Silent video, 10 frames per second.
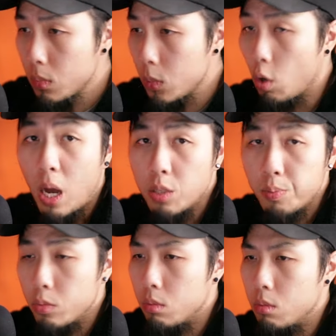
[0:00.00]
Or pause.
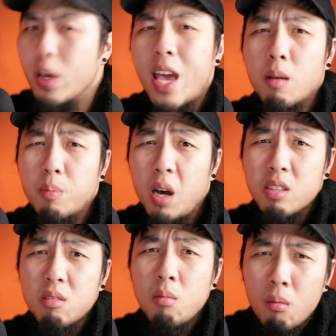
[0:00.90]
Oh yeah,
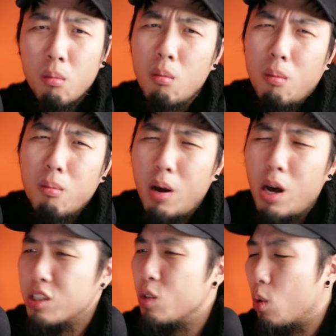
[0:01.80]
pause. Mm-hmm.
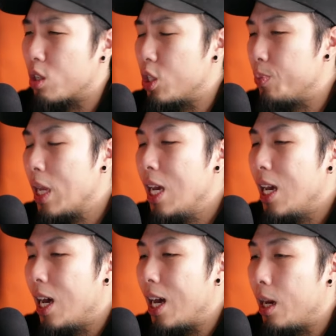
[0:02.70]
Pause can work too.
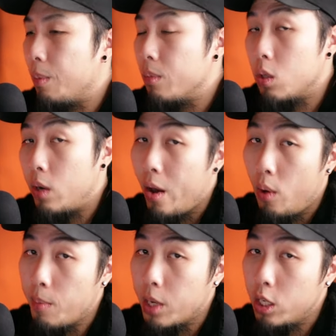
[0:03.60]
Um, so now
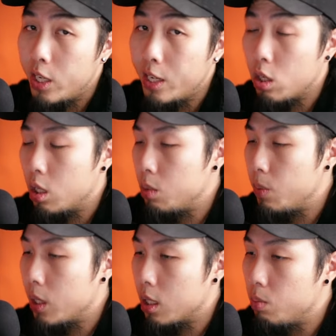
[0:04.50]
I'm gonna change all this
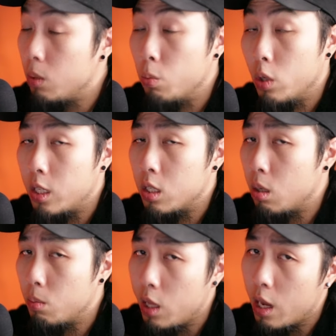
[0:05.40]
because people like to
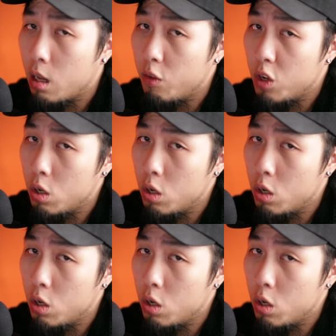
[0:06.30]
jump to the end of the video